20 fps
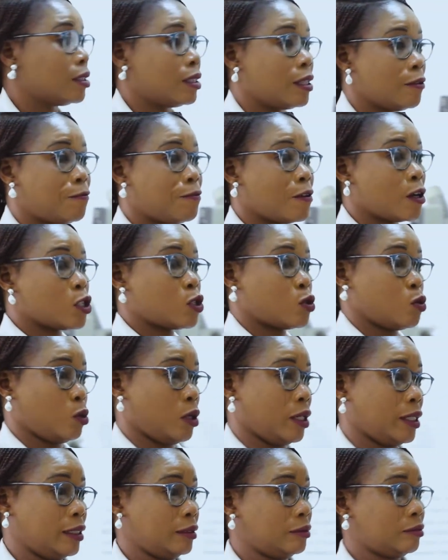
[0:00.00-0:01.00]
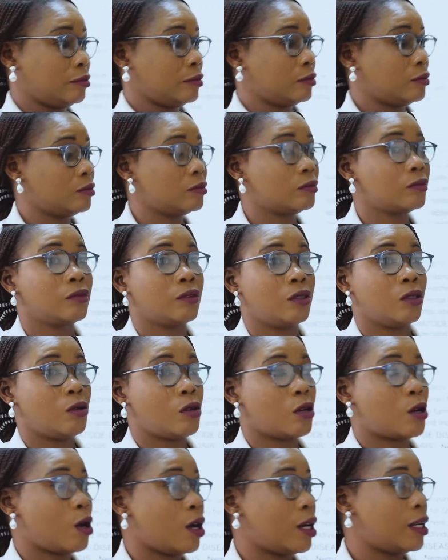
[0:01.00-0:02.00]
The first one,
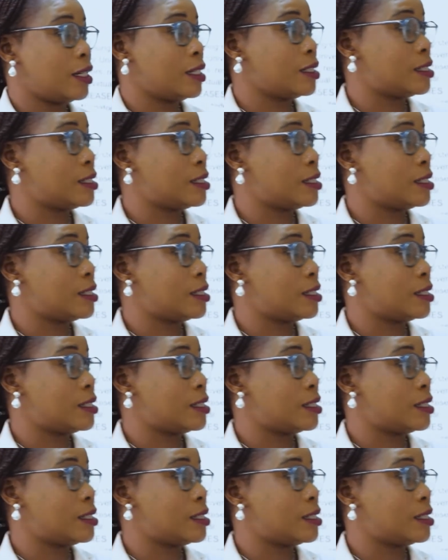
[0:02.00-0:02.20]
we call